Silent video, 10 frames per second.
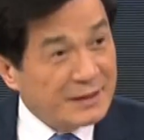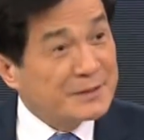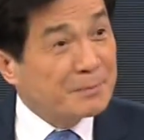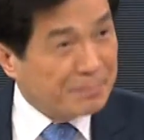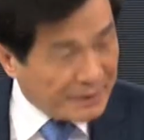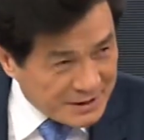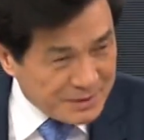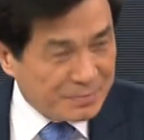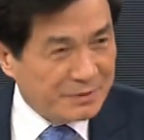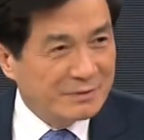as a
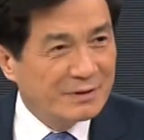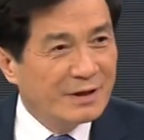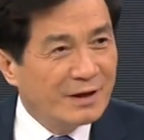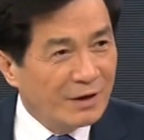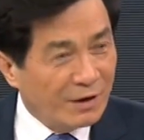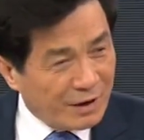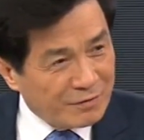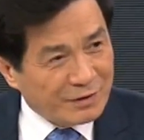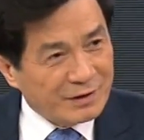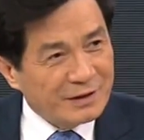principle.
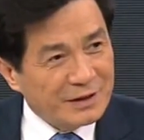However,